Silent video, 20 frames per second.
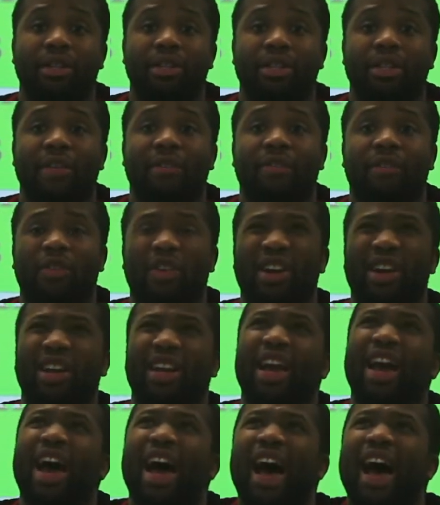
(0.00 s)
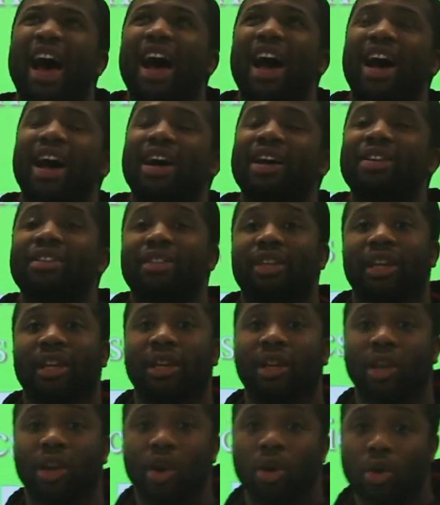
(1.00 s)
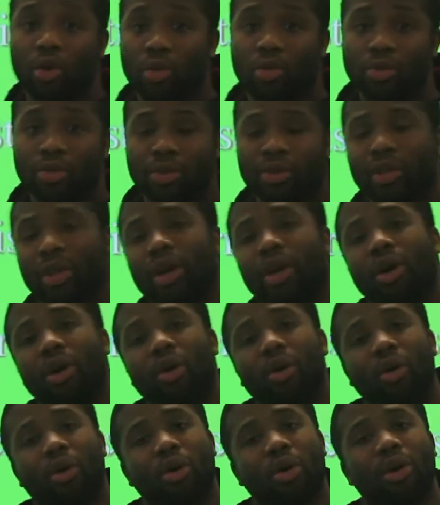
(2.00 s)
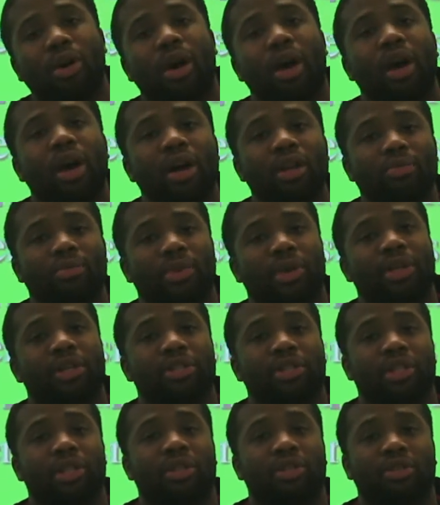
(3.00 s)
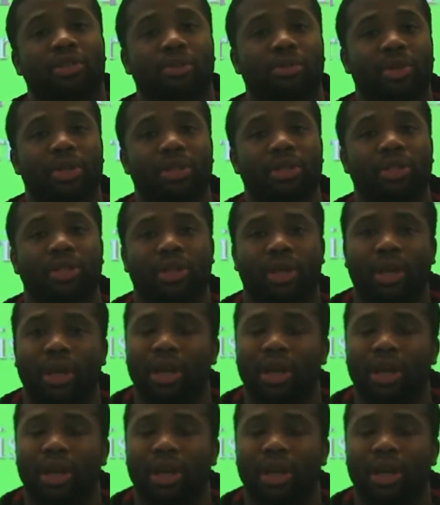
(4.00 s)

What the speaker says: different highs and lows, or unpitched instruments,